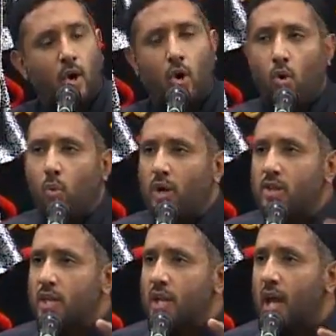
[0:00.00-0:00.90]
Or
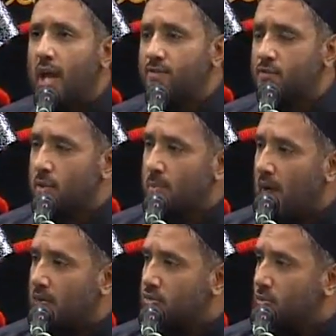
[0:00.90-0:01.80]
were the lives of the
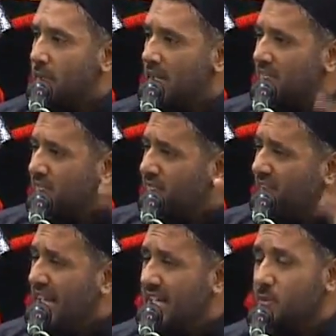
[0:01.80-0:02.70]
Ma'asumeen
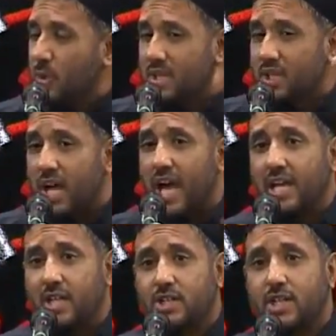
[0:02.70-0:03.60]
filled with
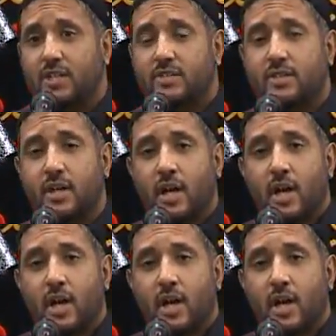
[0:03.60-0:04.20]
challenges,